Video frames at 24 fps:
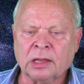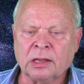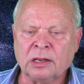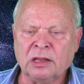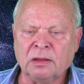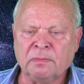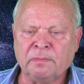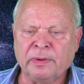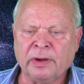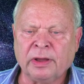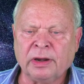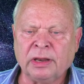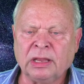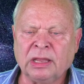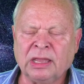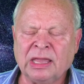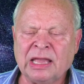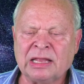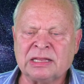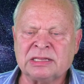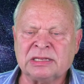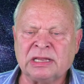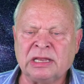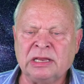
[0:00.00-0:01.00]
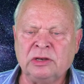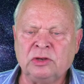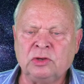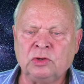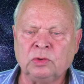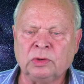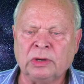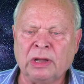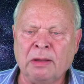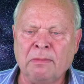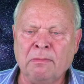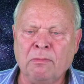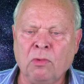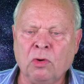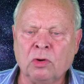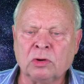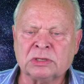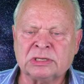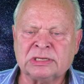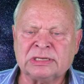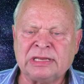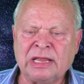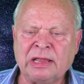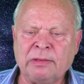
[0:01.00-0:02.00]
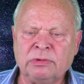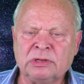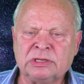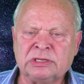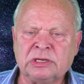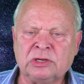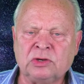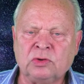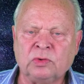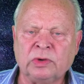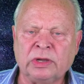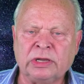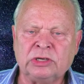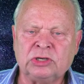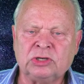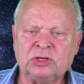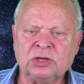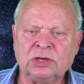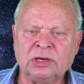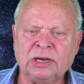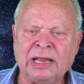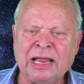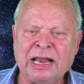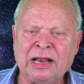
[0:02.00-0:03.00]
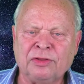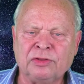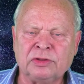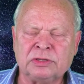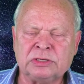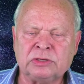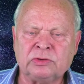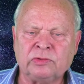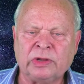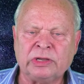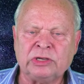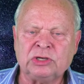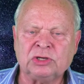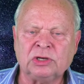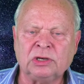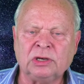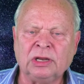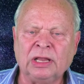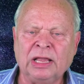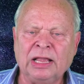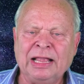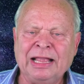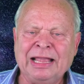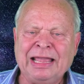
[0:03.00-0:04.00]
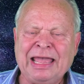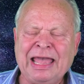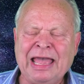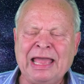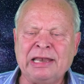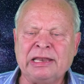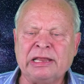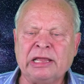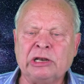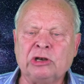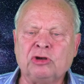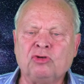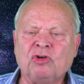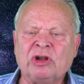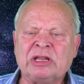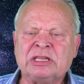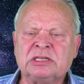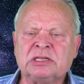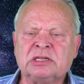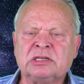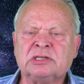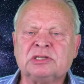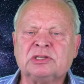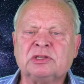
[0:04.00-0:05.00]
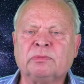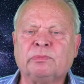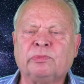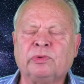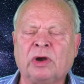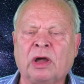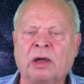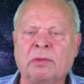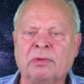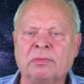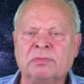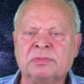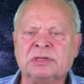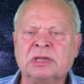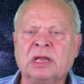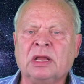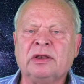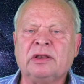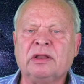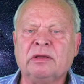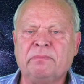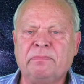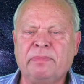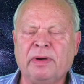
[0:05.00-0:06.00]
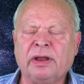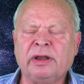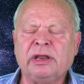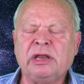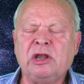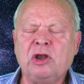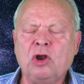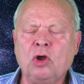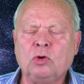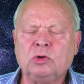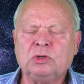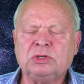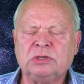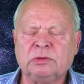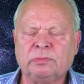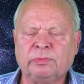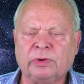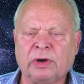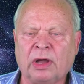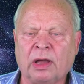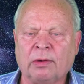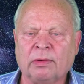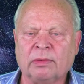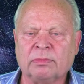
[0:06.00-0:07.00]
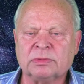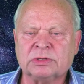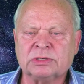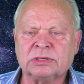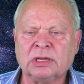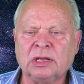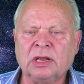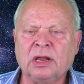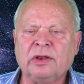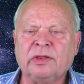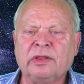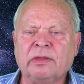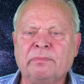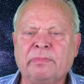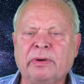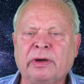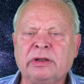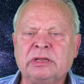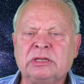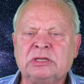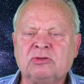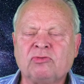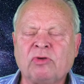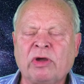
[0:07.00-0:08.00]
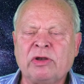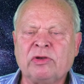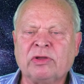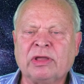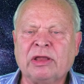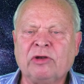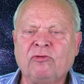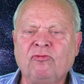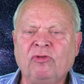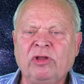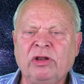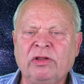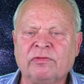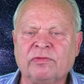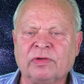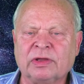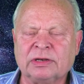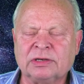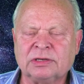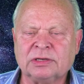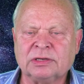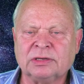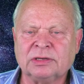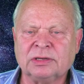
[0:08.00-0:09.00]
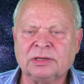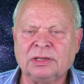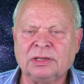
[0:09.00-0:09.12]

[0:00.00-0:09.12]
the body gets into a more stable situation, healthy situation, and addresses the problems. The body knows the problems. The body's trying to get rid of it,